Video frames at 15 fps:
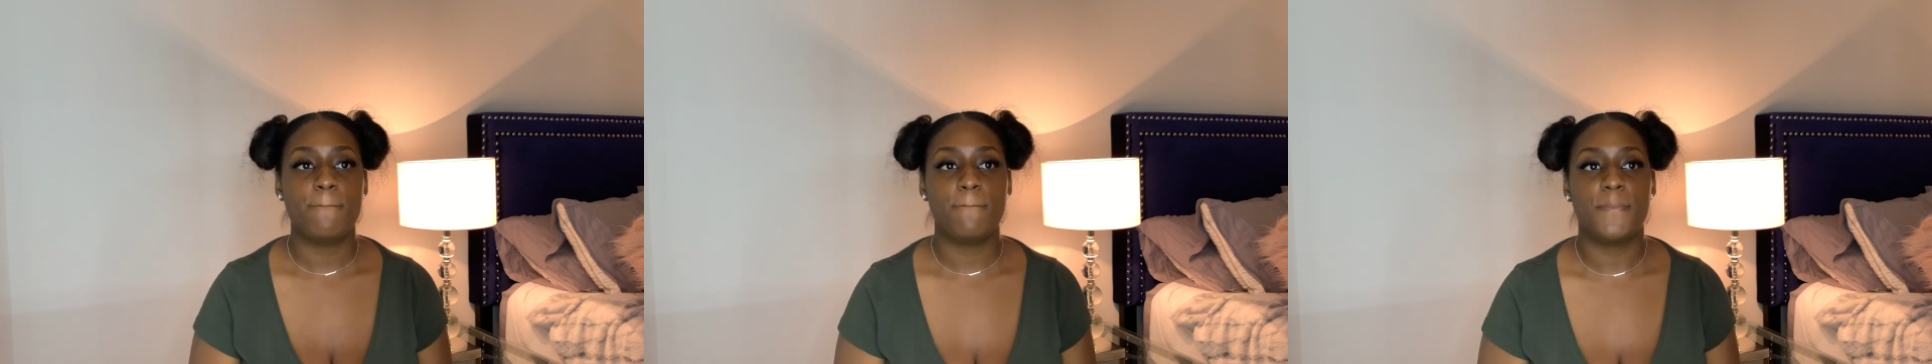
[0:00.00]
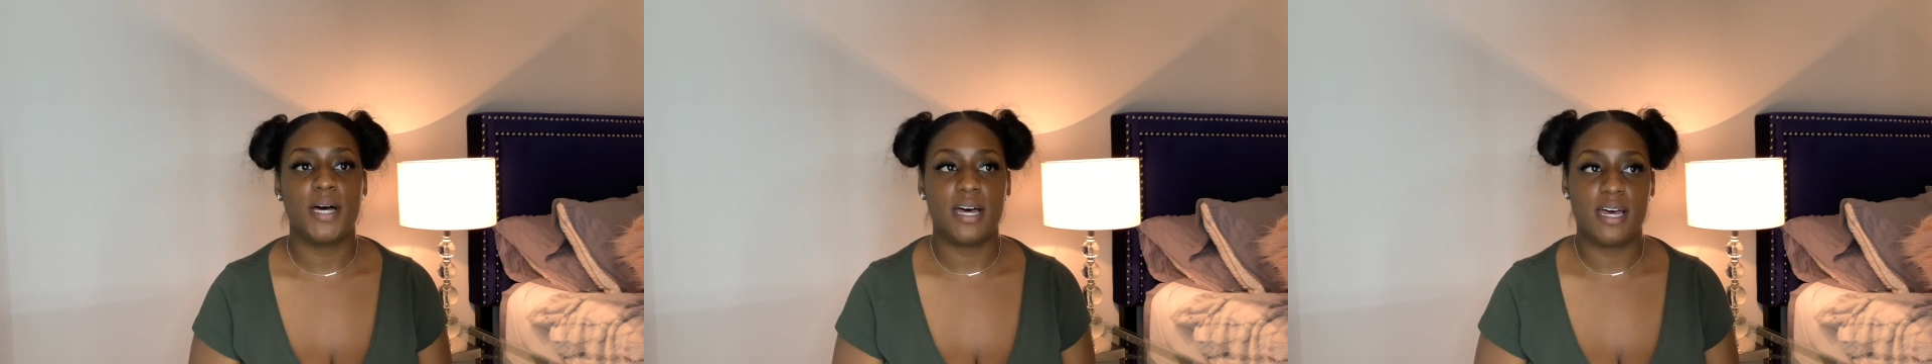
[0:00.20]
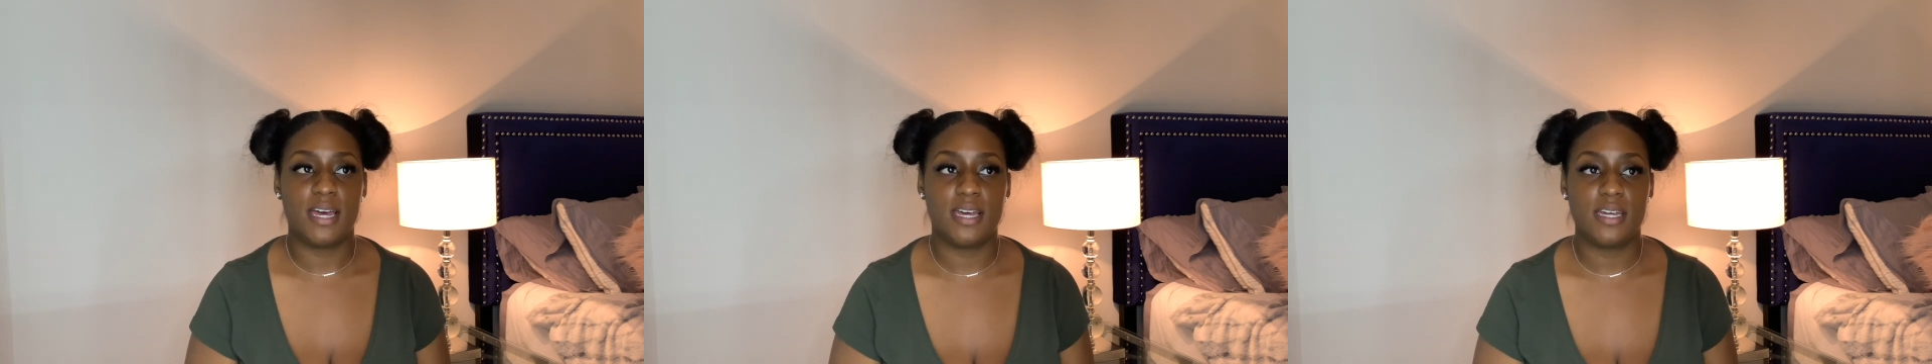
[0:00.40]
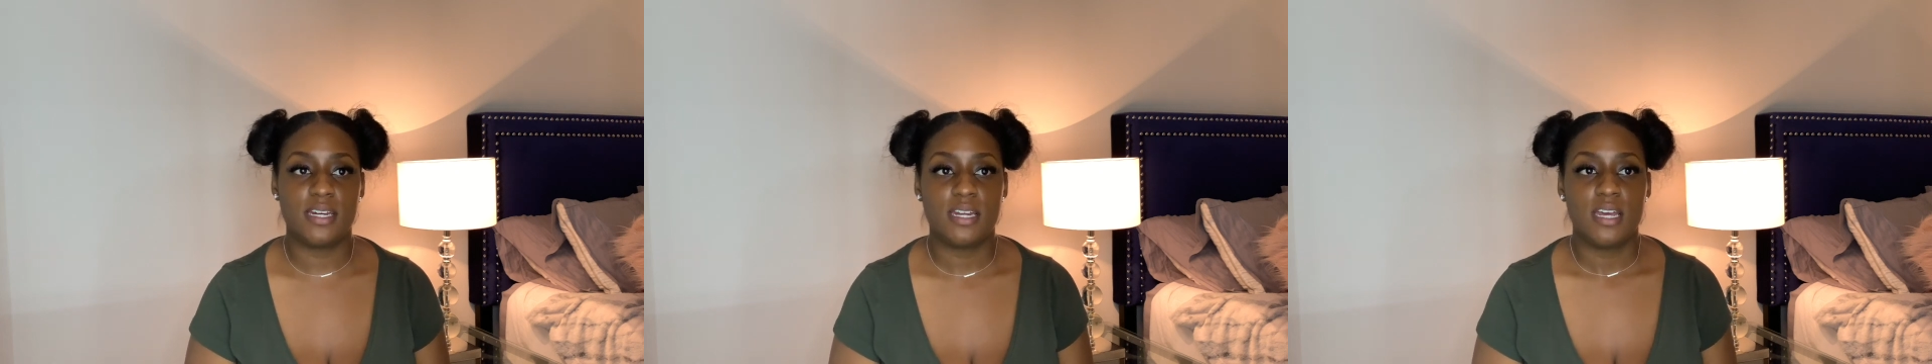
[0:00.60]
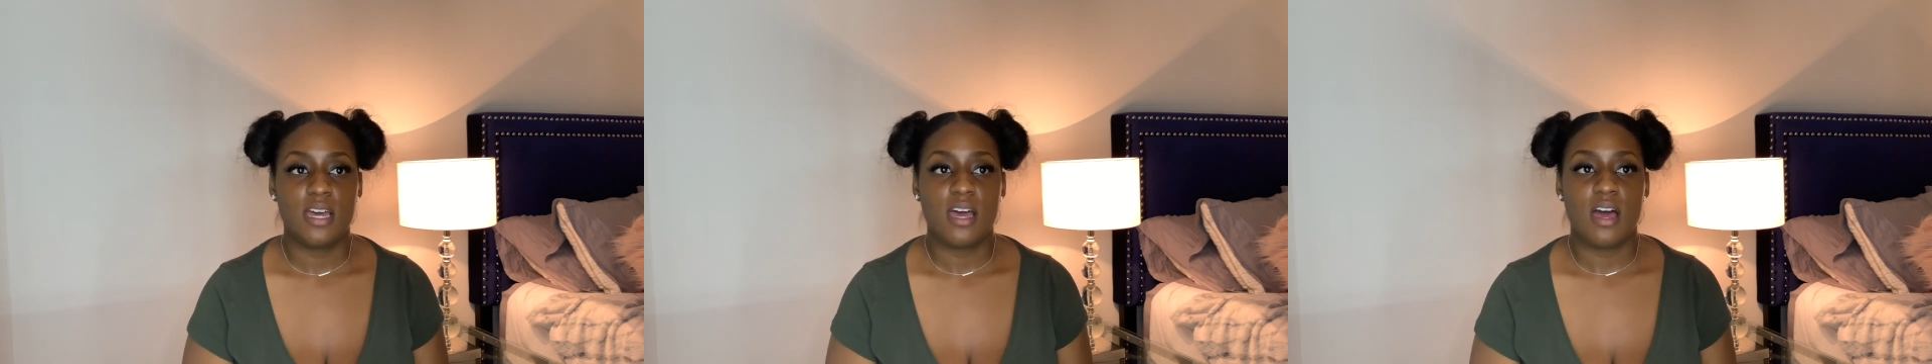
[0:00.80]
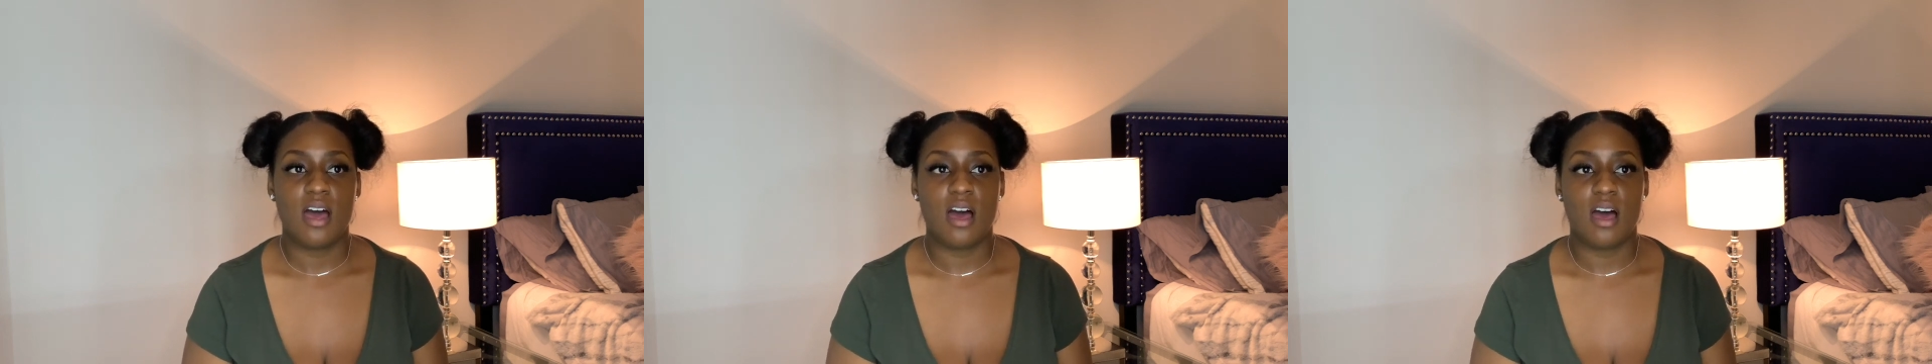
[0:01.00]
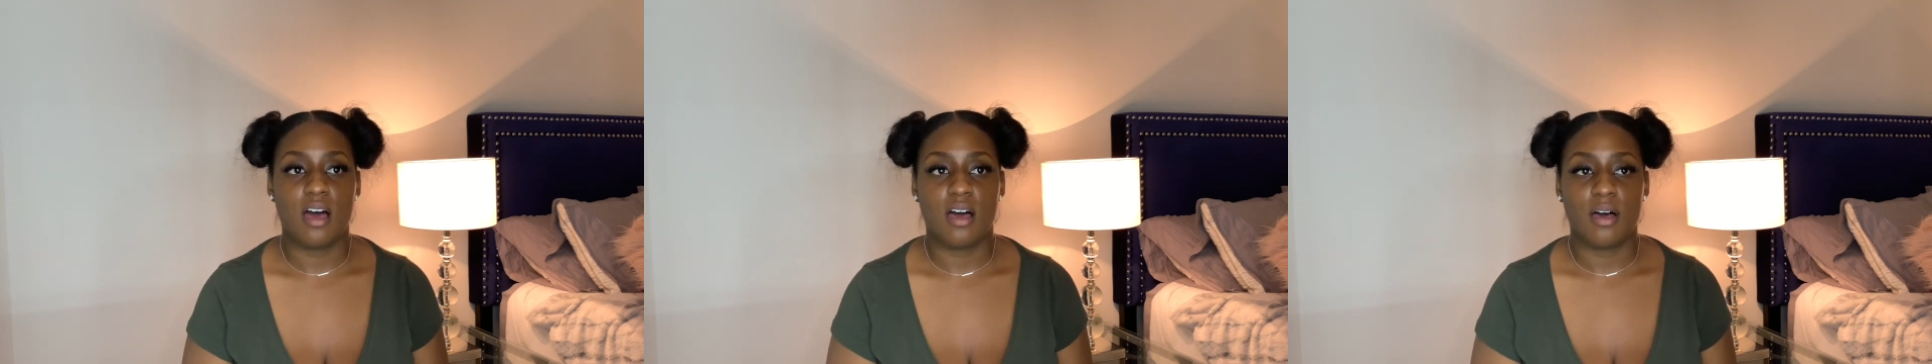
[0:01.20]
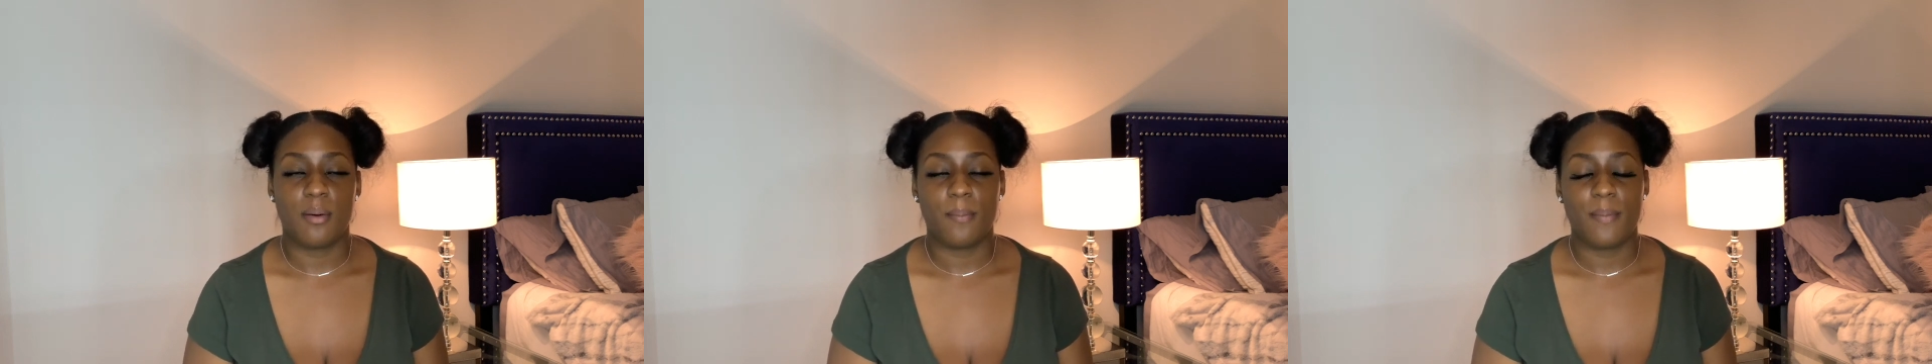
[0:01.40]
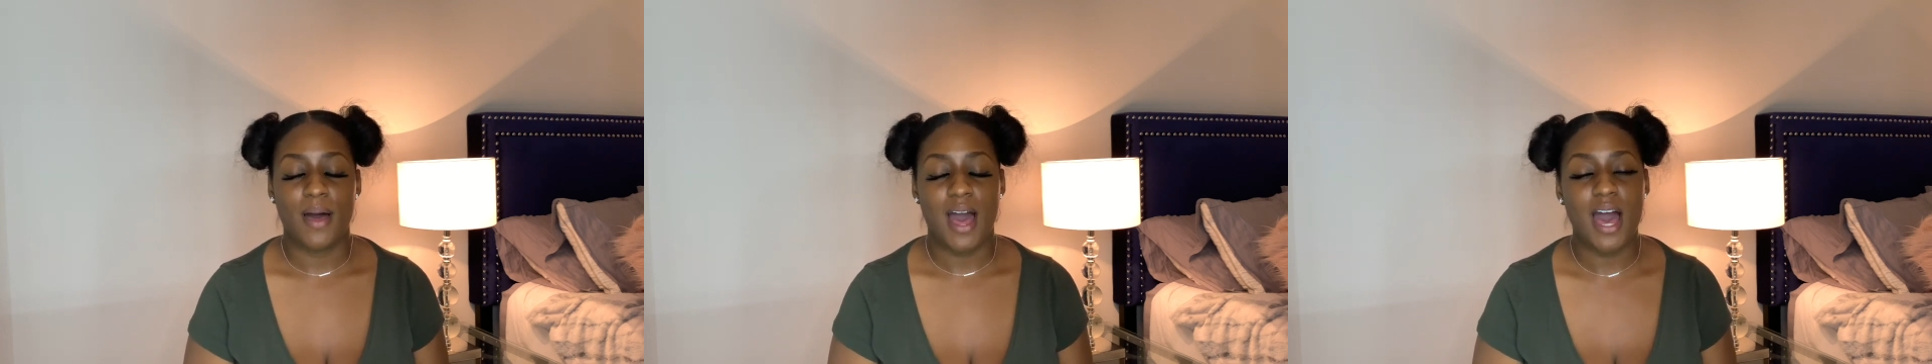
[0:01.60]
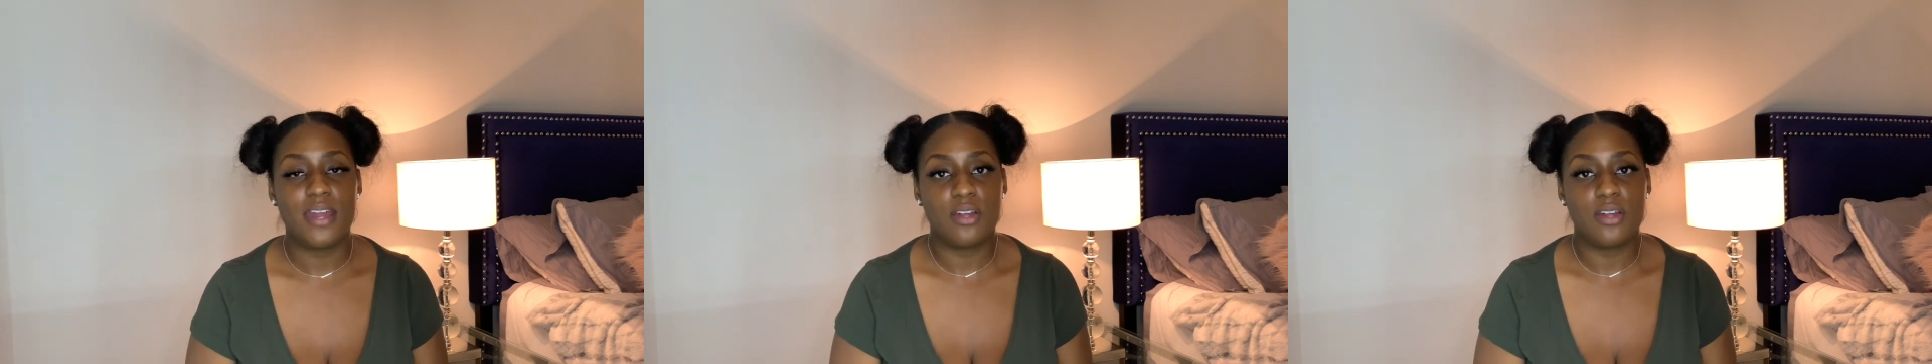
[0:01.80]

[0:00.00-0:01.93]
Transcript: but I